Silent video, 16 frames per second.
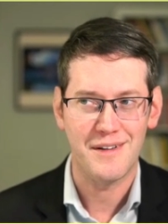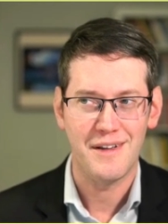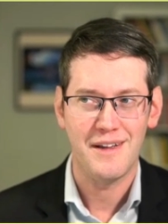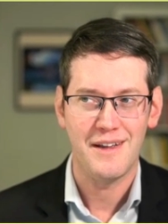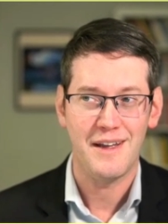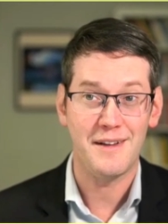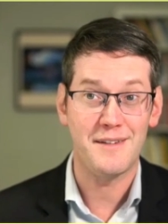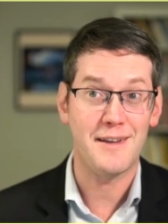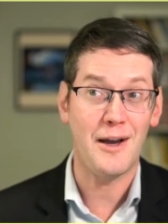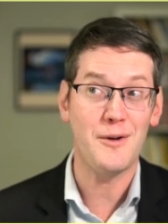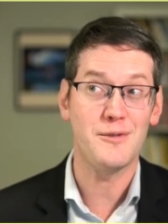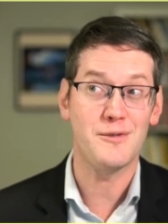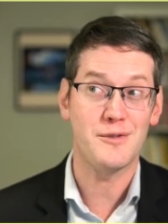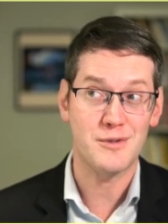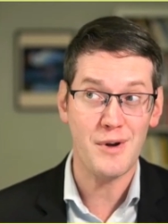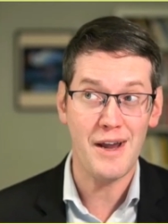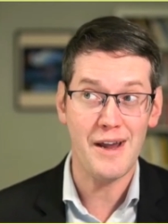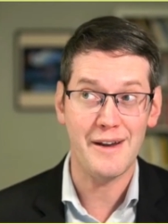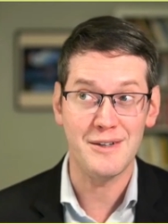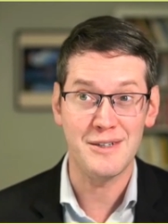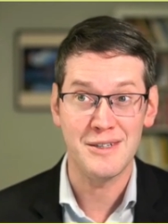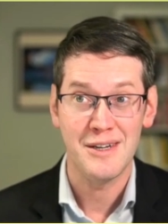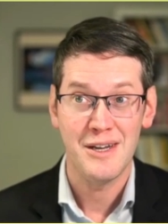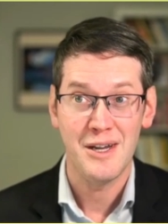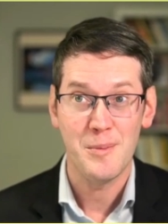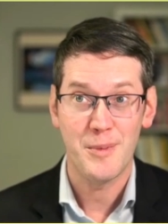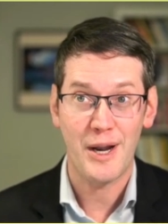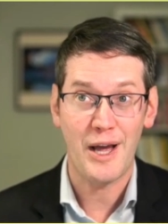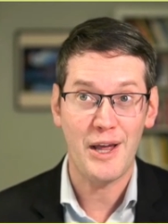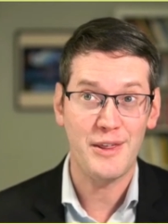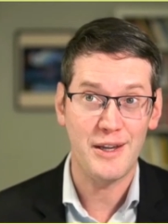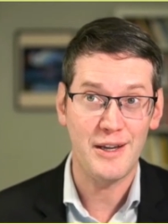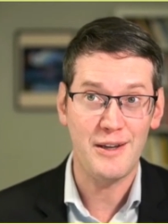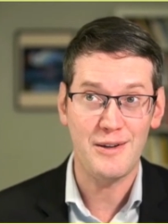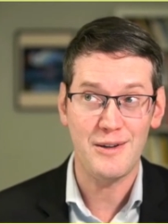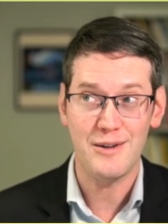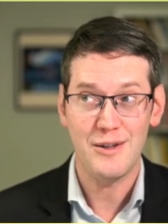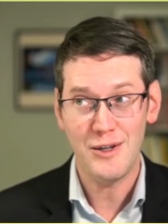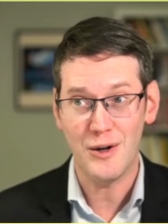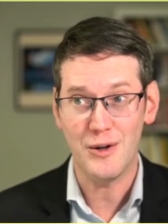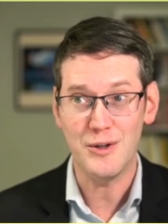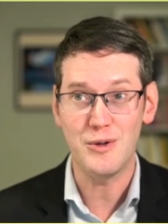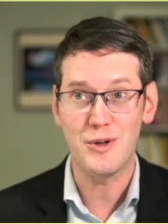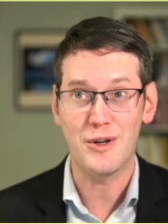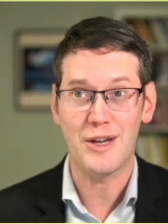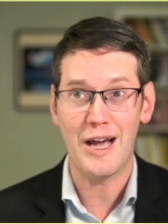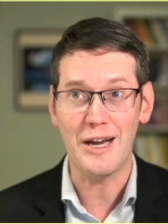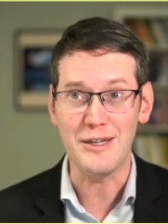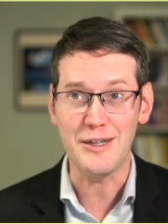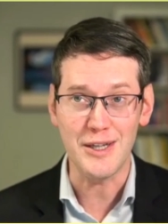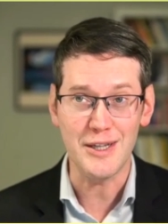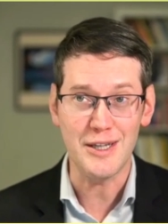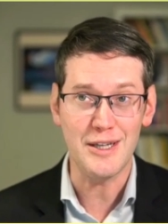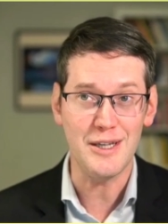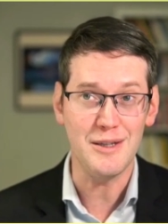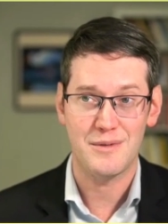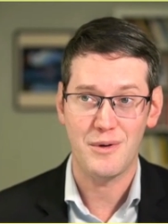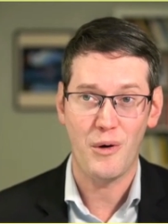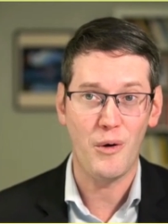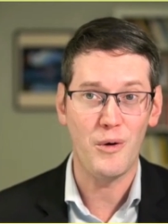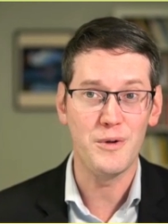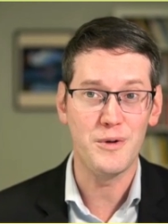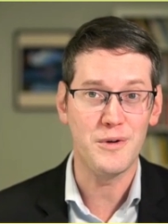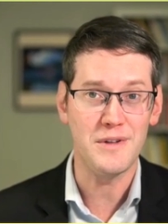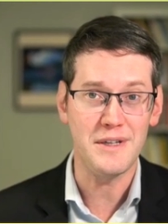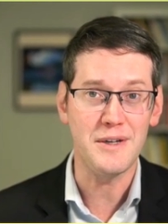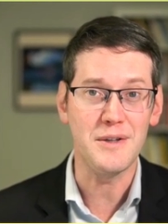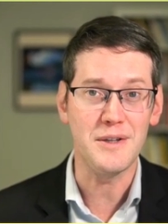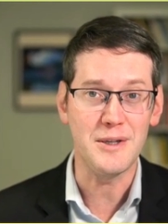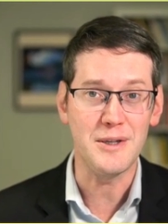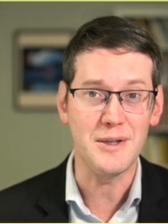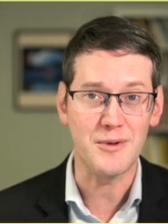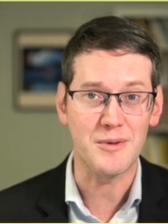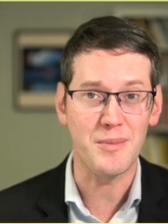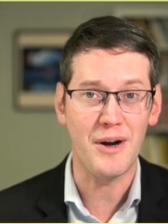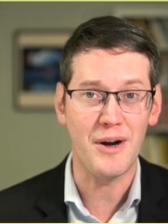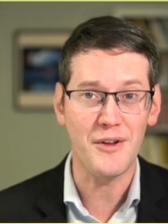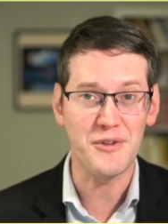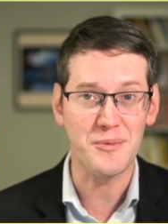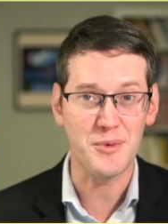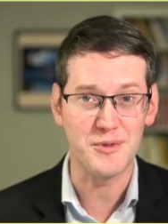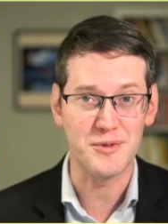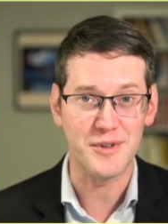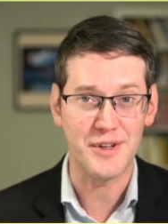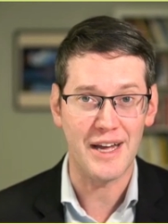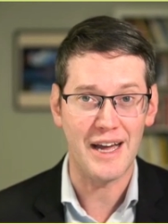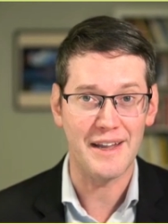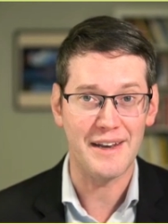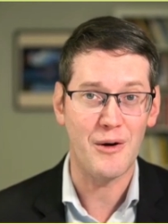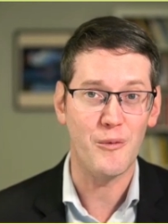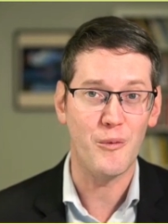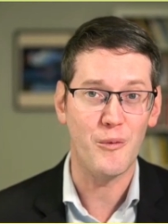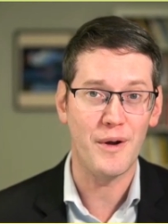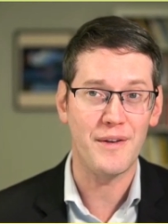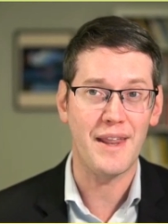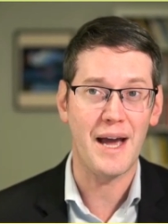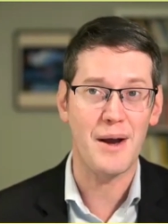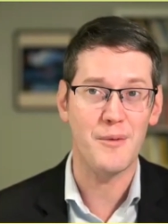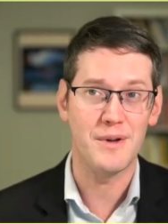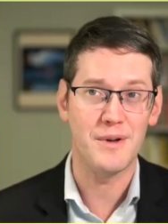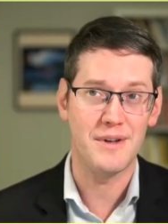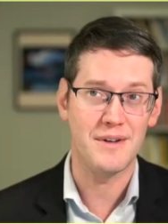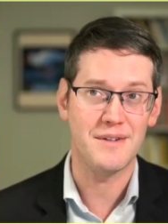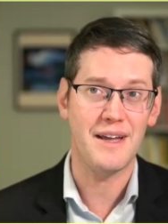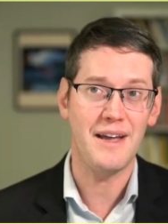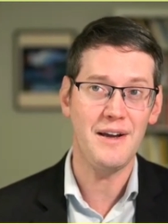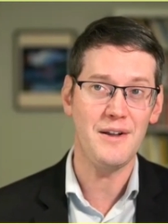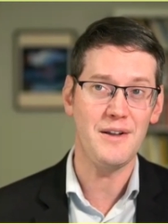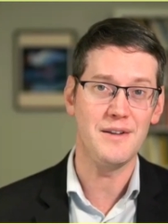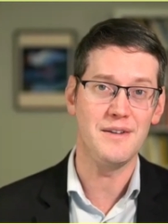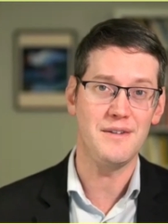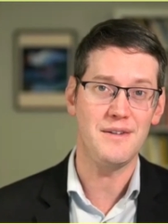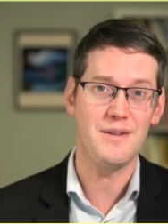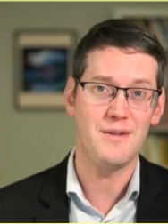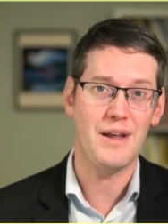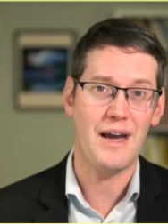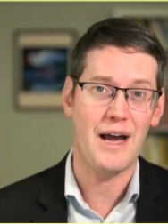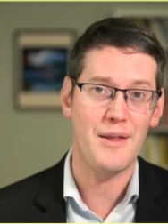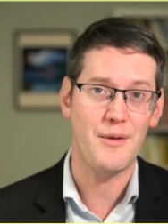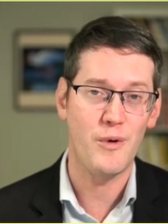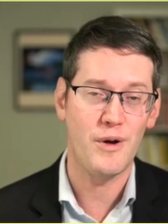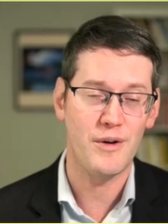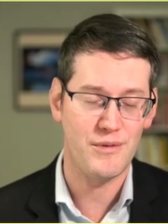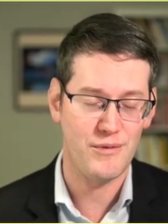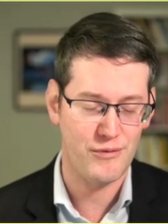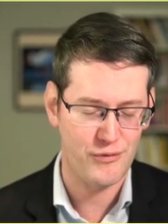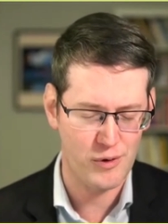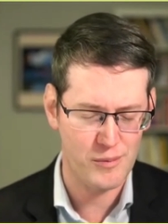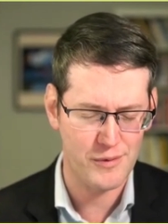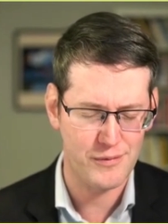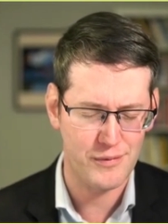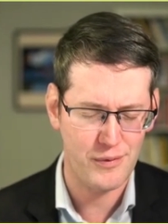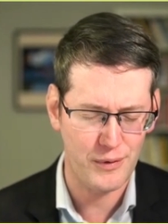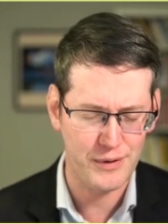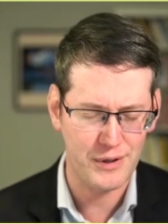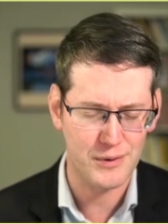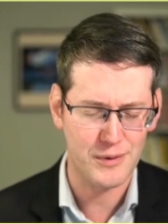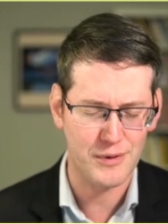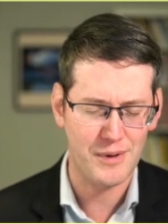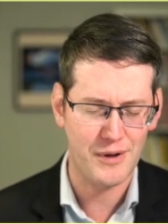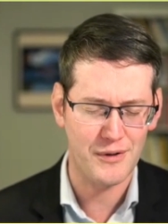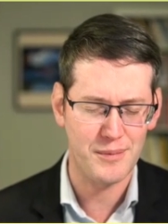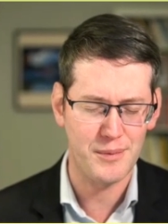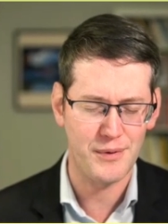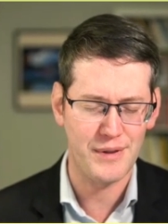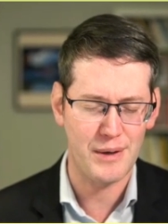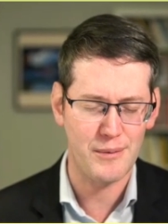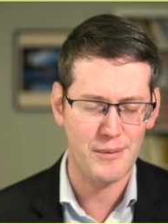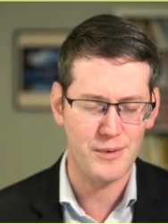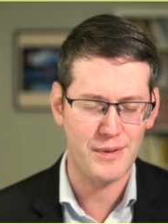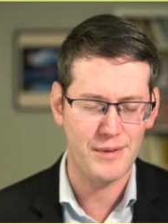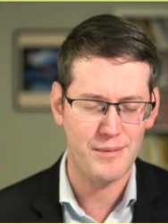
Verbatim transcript: it sounds strange, but I think you could actually hold her legally responsible for that. Now, what that would entail, what form of holding her responsible that would